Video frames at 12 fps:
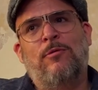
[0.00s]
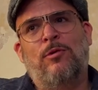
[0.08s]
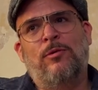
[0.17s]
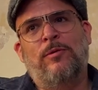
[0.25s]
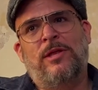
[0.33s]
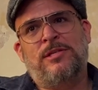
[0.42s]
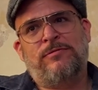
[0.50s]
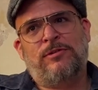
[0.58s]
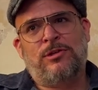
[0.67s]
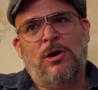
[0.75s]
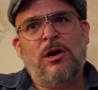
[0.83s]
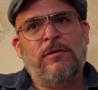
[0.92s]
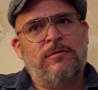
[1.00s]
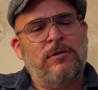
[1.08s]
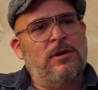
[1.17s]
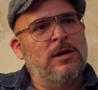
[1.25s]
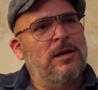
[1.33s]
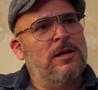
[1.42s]
work with as a
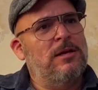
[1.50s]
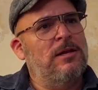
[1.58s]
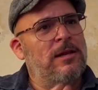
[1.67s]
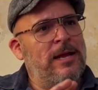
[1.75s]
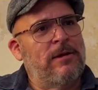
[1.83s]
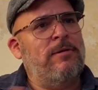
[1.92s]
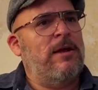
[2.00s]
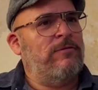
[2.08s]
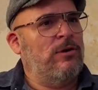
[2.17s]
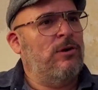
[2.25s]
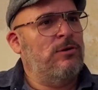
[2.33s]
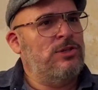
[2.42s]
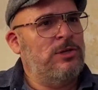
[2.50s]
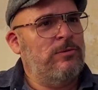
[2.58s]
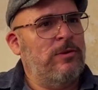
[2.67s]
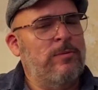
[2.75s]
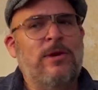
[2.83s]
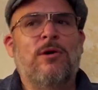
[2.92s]
photographer later have coaching
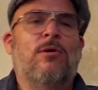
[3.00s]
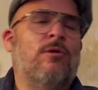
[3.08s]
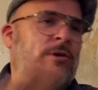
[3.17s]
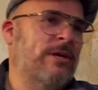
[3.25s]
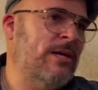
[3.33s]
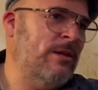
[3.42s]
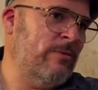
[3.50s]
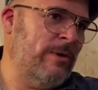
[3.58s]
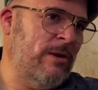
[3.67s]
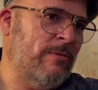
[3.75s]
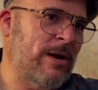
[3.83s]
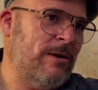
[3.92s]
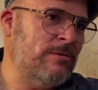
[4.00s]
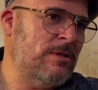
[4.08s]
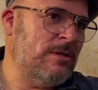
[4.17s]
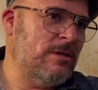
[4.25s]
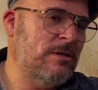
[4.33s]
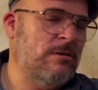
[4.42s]
with me, or the other way
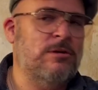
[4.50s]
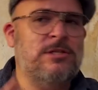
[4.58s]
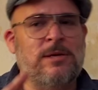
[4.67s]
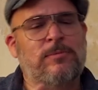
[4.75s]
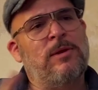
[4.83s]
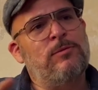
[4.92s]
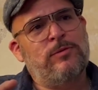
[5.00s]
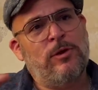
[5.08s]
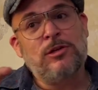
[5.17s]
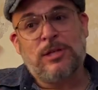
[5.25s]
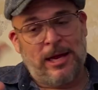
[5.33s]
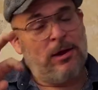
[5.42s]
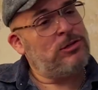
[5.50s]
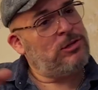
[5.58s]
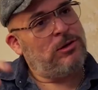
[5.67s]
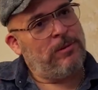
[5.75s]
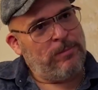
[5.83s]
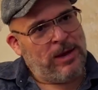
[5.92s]
around. Or sometimes I
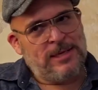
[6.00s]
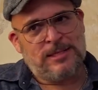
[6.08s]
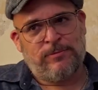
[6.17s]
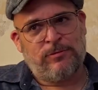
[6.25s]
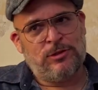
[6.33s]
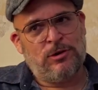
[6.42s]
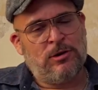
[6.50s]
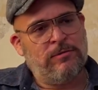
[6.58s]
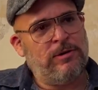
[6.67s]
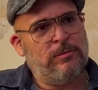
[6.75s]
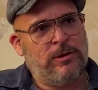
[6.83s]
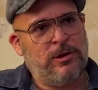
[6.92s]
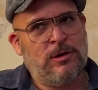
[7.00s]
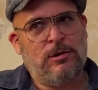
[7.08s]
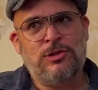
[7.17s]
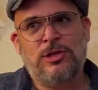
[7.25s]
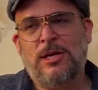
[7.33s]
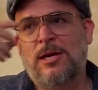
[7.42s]
also combine some photography with the
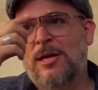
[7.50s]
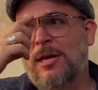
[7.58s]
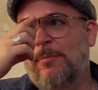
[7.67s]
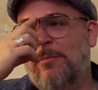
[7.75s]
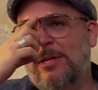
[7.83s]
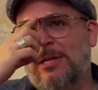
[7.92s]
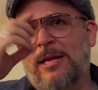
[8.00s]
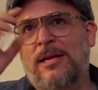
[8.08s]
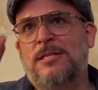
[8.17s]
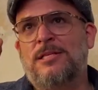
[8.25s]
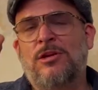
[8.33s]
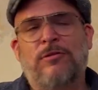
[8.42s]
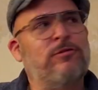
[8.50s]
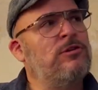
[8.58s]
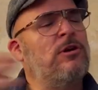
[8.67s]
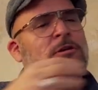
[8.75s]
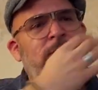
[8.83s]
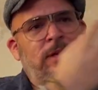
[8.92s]
coaching, but then it's not
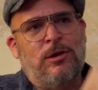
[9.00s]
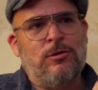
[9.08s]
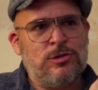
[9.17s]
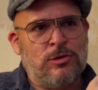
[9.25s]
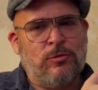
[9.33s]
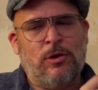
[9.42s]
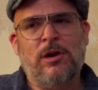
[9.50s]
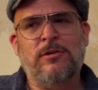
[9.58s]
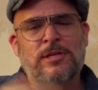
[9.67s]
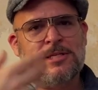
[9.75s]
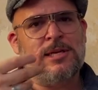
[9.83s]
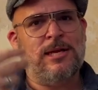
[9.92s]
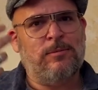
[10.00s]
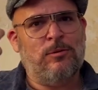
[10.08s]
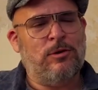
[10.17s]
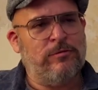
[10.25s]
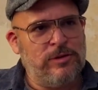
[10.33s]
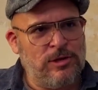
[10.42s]
photography that goes on wall art, it's like
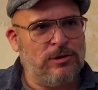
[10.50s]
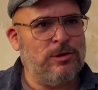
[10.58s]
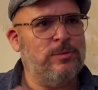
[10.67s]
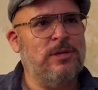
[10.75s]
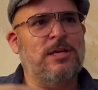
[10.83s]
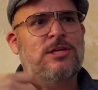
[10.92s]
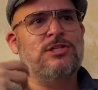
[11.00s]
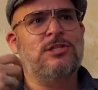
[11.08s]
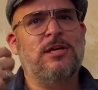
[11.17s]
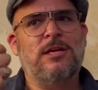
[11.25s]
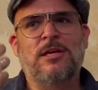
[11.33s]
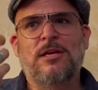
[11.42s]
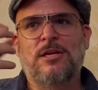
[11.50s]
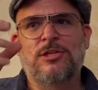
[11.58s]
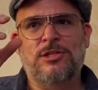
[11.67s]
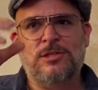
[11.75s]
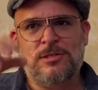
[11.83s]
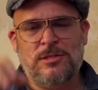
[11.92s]
more of a documentation and
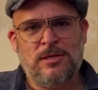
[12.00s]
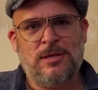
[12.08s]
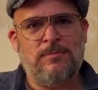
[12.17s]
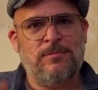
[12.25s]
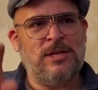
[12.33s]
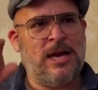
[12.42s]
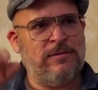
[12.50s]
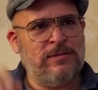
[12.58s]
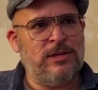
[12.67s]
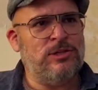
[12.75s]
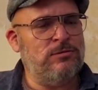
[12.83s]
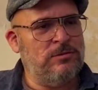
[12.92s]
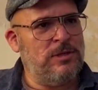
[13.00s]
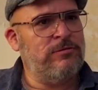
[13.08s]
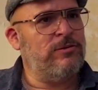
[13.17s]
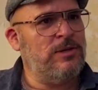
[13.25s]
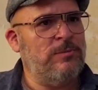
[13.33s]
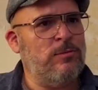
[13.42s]
just diving into
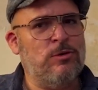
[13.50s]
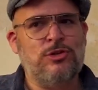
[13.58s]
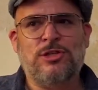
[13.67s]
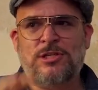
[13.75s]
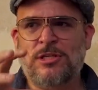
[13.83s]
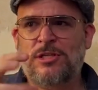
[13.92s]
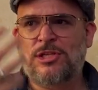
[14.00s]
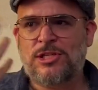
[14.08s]
different emotions and